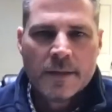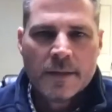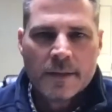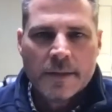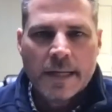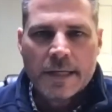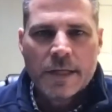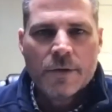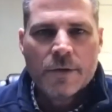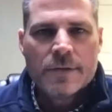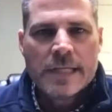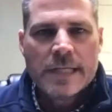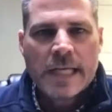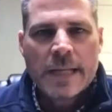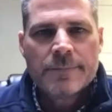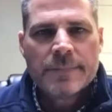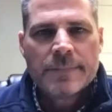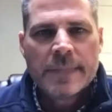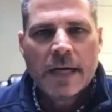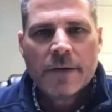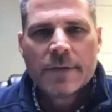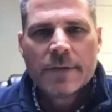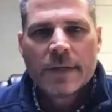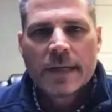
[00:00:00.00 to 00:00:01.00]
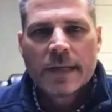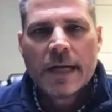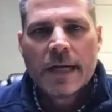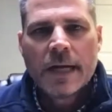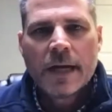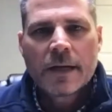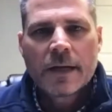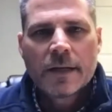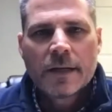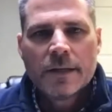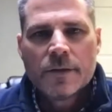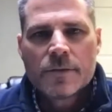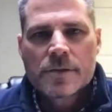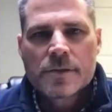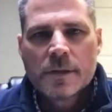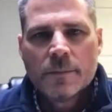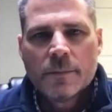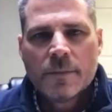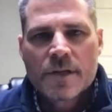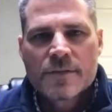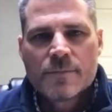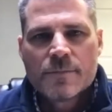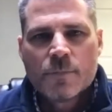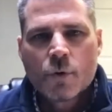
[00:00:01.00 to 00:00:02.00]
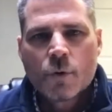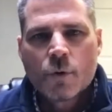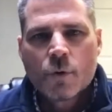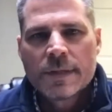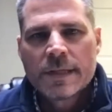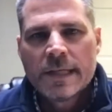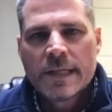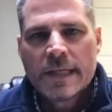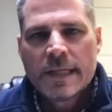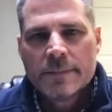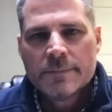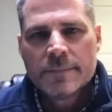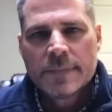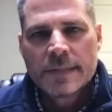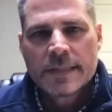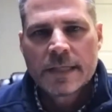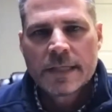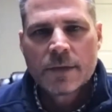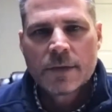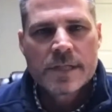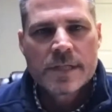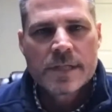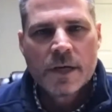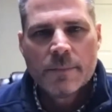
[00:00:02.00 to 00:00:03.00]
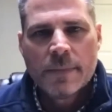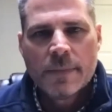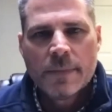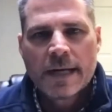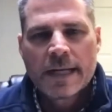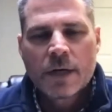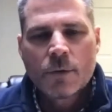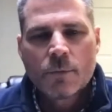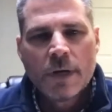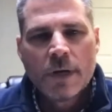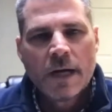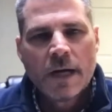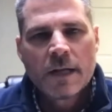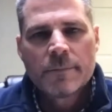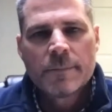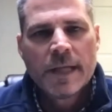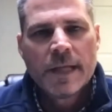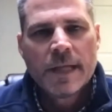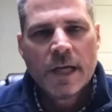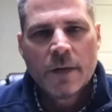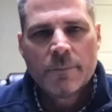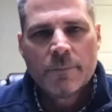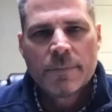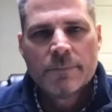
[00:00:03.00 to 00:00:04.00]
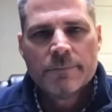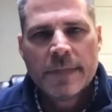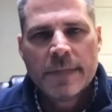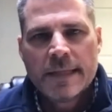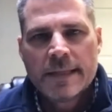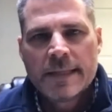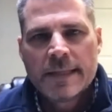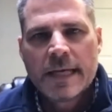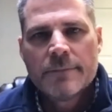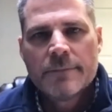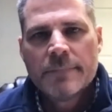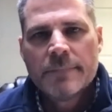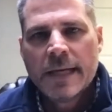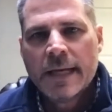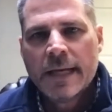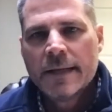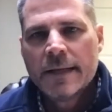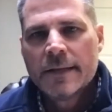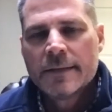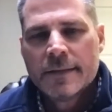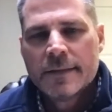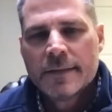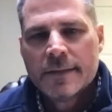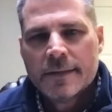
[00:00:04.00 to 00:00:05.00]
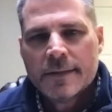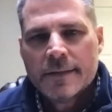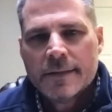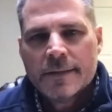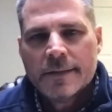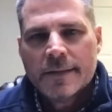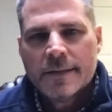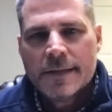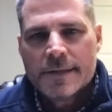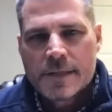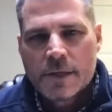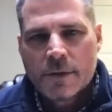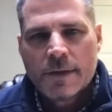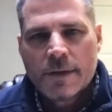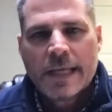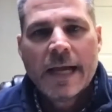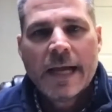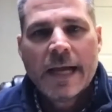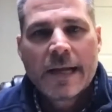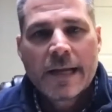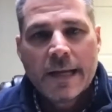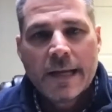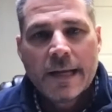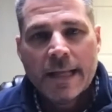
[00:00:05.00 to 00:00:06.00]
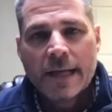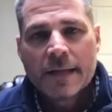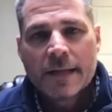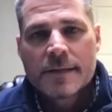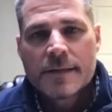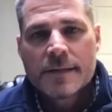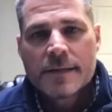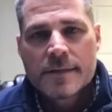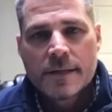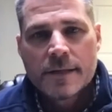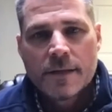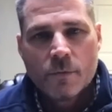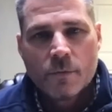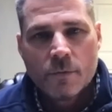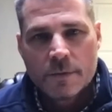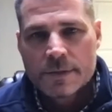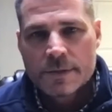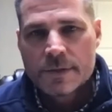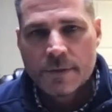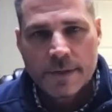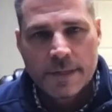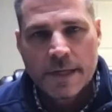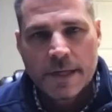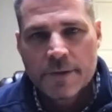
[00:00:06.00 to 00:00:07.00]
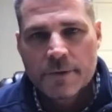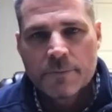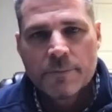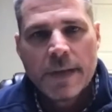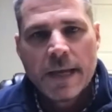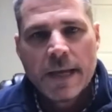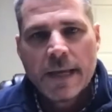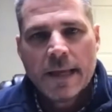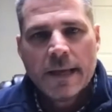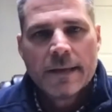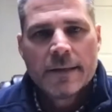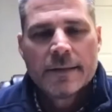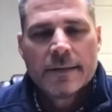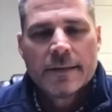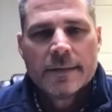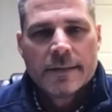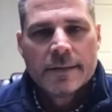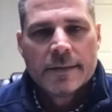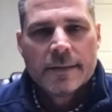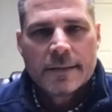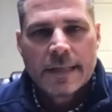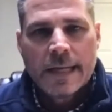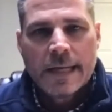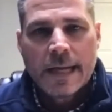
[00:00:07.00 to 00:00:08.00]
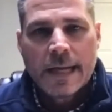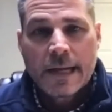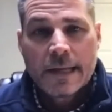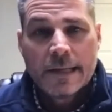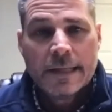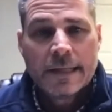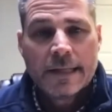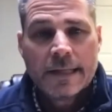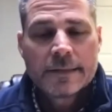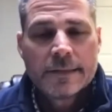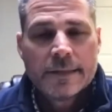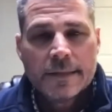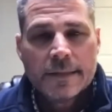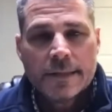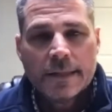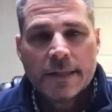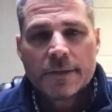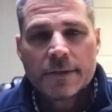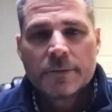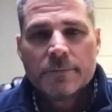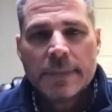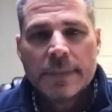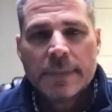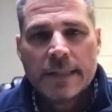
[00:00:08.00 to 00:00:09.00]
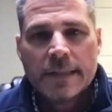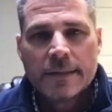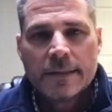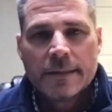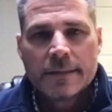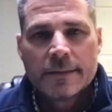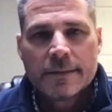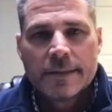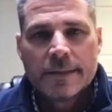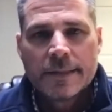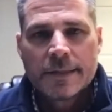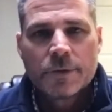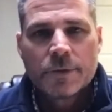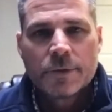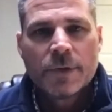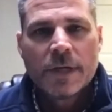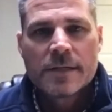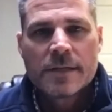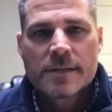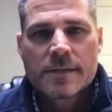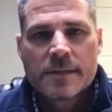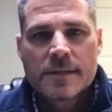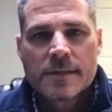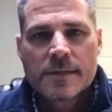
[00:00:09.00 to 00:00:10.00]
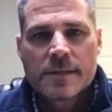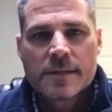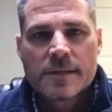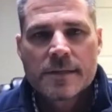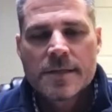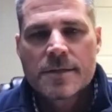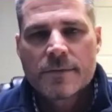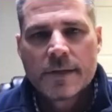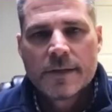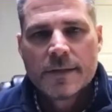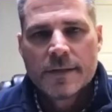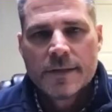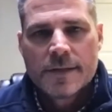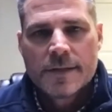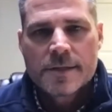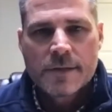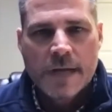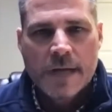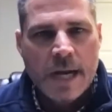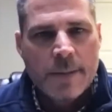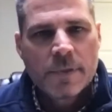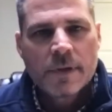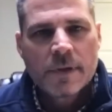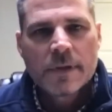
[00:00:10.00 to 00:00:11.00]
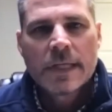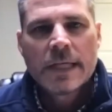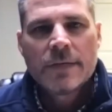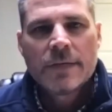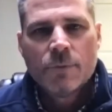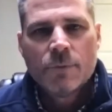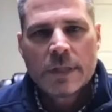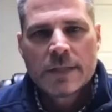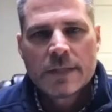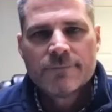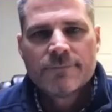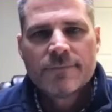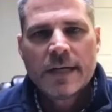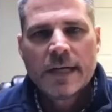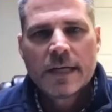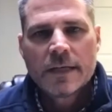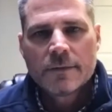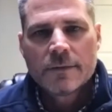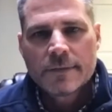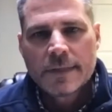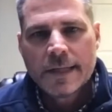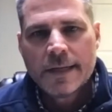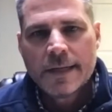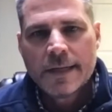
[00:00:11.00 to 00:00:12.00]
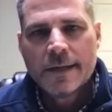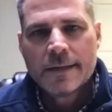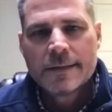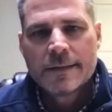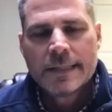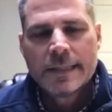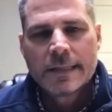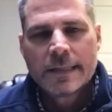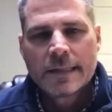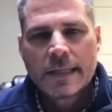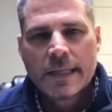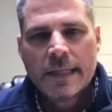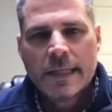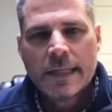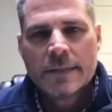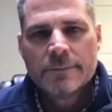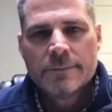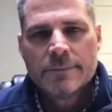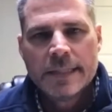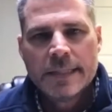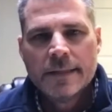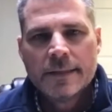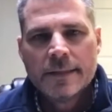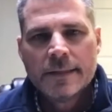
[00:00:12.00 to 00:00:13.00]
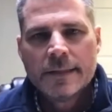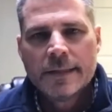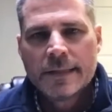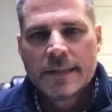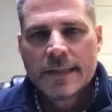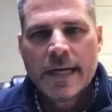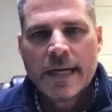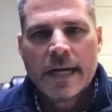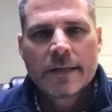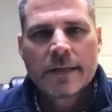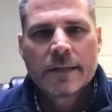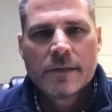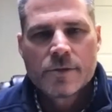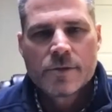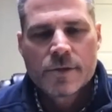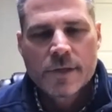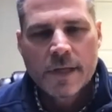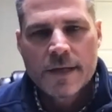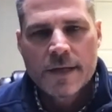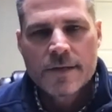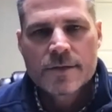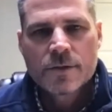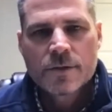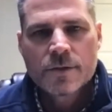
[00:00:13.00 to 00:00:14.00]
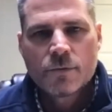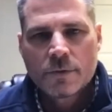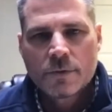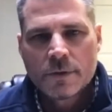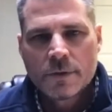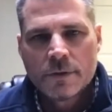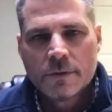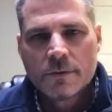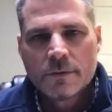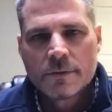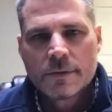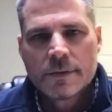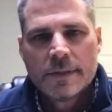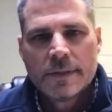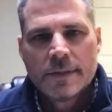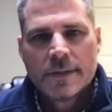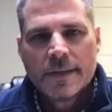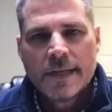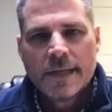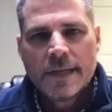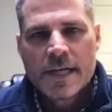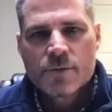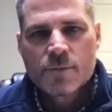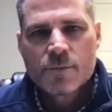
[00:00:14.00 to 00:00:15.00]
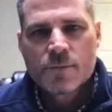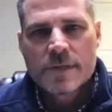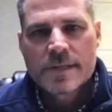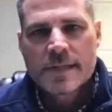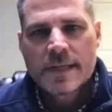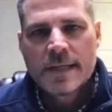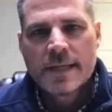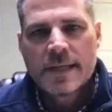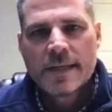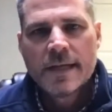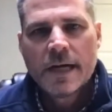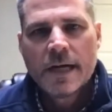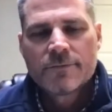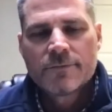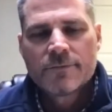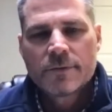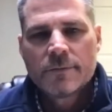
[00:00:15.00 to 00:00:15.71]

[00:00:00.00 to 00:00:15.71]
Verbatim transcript: and he knew deep down that God could do so much more within him, but there was nobody around him to help him be that man until he got connected to, to another man, got connected to other men, and the rest is history. So I believe we can follow God in leading men, and God can change the world as we seek God for